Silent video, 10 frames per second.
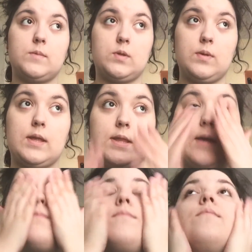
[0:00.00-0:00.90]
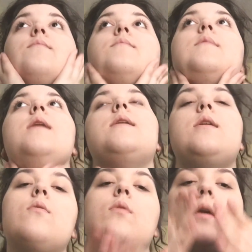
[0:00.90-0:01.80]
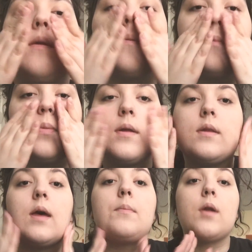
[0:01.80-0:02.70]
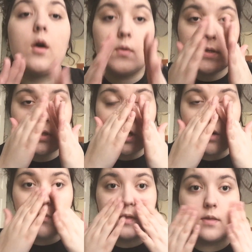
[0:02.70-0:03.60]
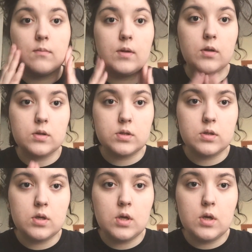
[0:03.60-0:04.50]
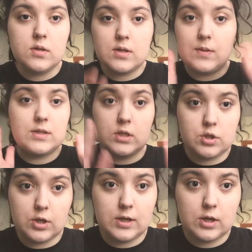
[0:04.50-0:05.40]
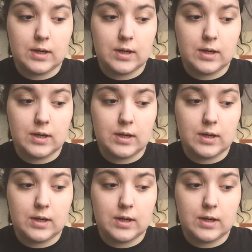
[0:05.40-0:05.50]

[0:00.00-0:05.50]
do it like that. And then you can build up, but always start with like the middles. So it's not streaky or